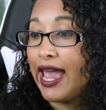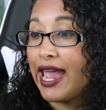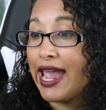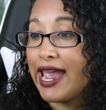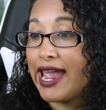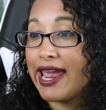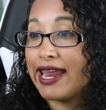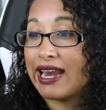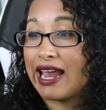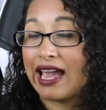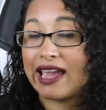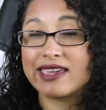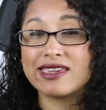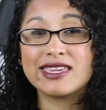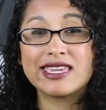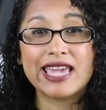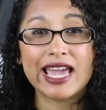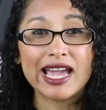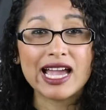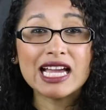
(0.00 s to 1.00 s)
and I
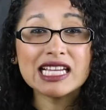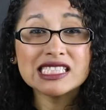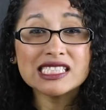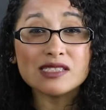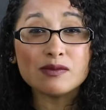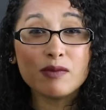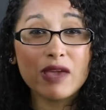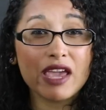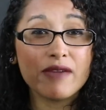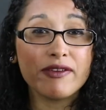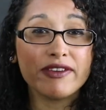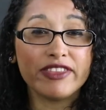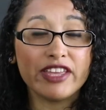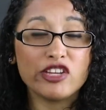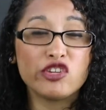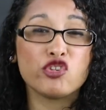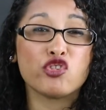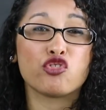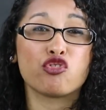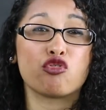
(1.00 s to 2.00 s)
guess maybe they
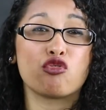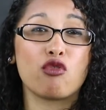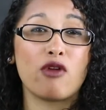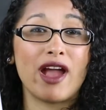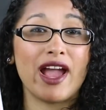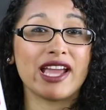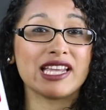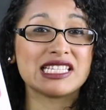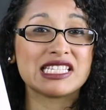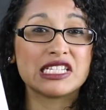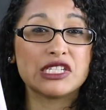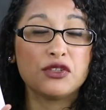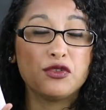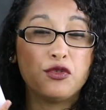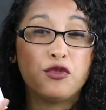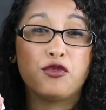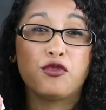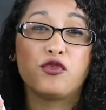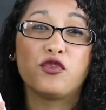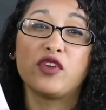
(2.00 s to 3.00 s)
tried to
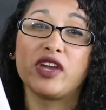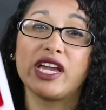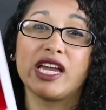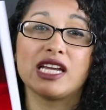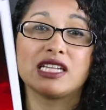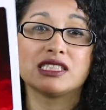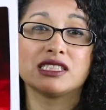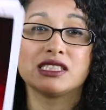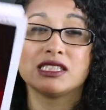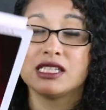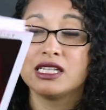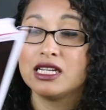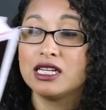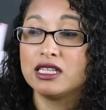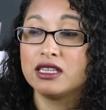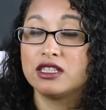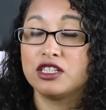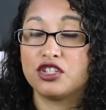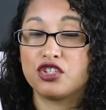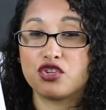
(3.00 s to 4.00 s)
fix
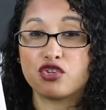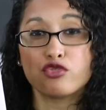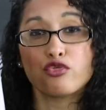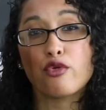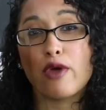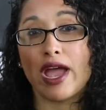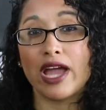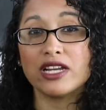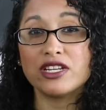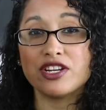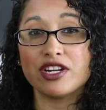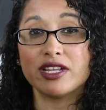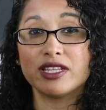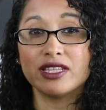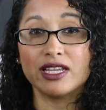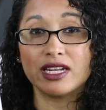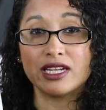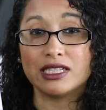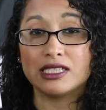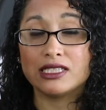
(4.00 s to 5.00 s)
the tragedy
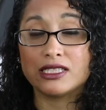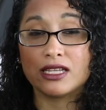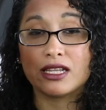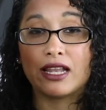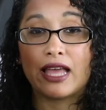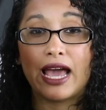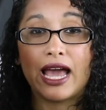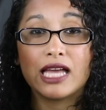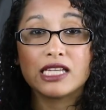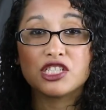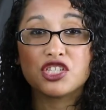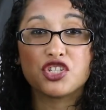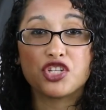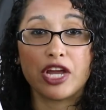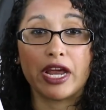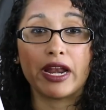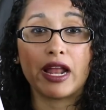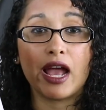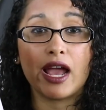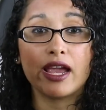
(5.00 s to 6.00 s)
that is The Last
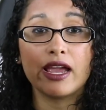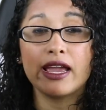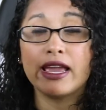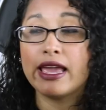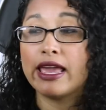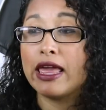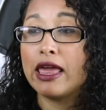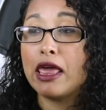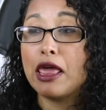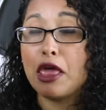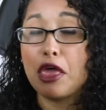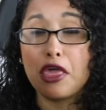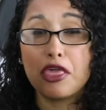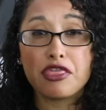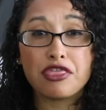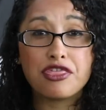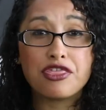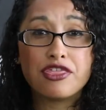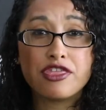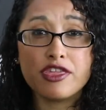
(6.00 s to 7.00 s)
Jedi.
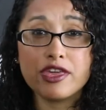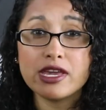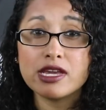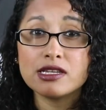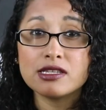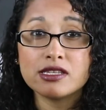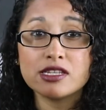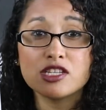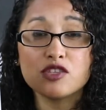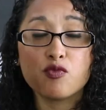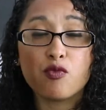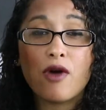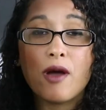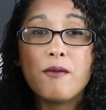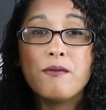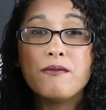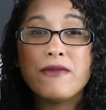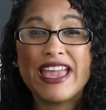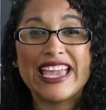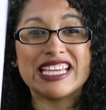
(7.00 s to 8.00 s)
This is
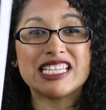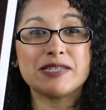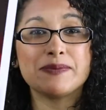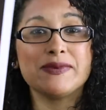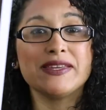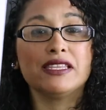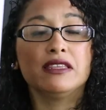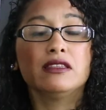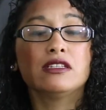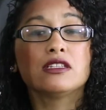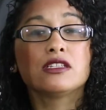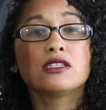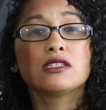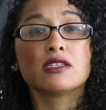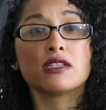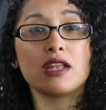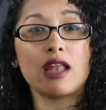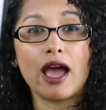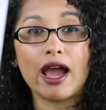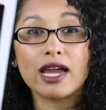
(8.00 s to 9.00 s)
what makes me
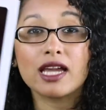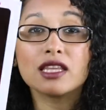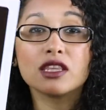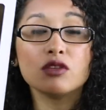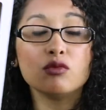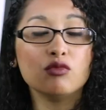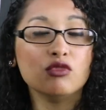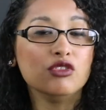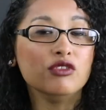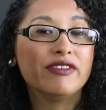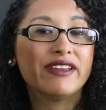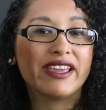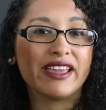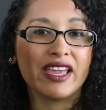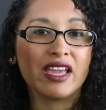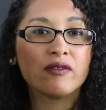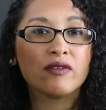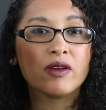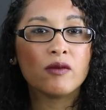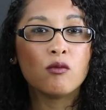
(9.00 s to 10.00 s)
dislike the movie
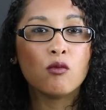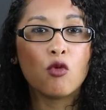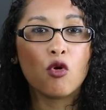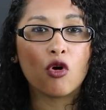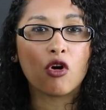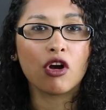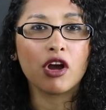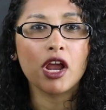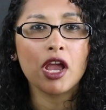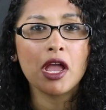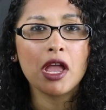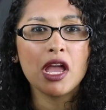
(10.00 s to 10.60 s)
even more,